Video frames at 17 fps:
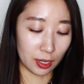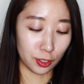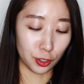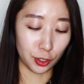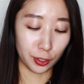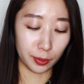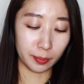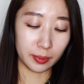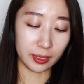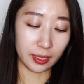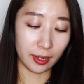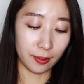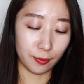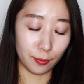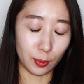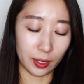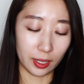In terms
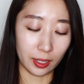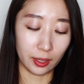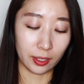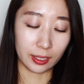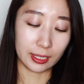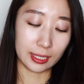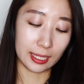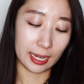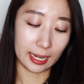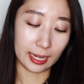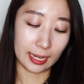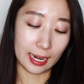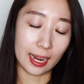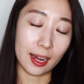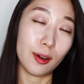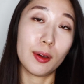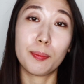of what it looks like
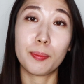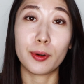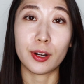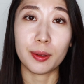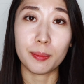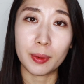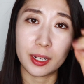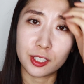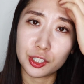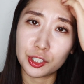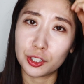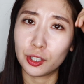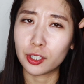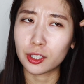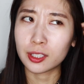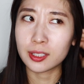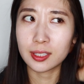now, it pretty much
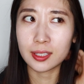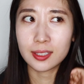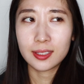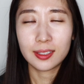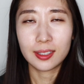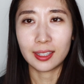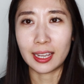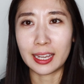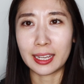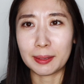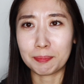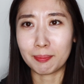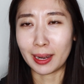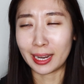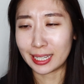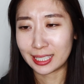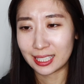looks like
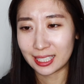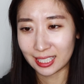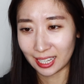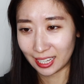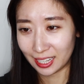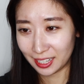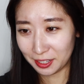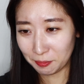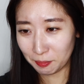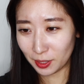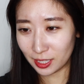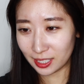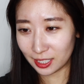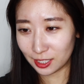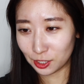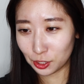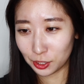my skin
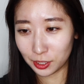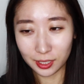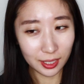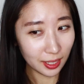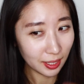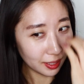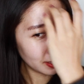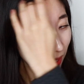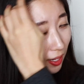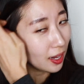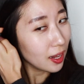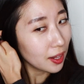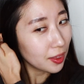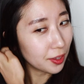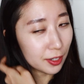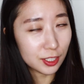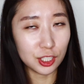essentially.
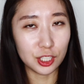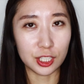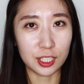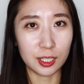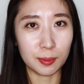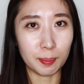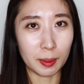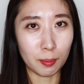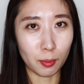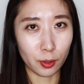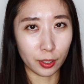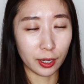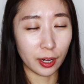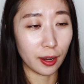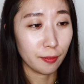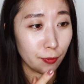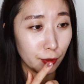There's just a bit more
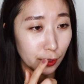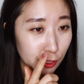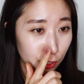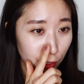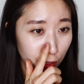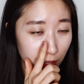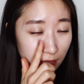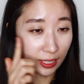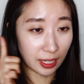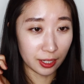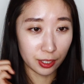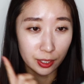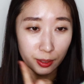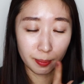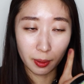coverage on the center